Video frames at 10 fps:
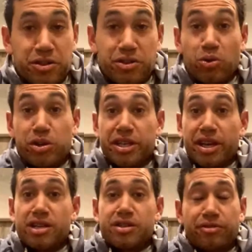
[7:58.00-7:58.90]
joyous
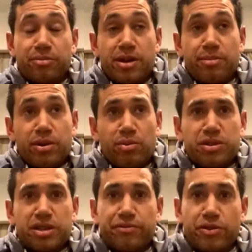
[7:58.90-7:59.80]
occasion from there. But I
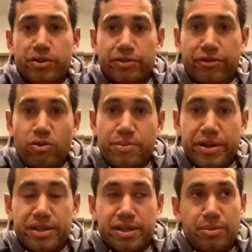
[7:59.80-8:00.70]
wasn't in very good form at
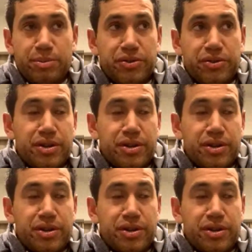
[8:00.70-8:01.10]
the time, and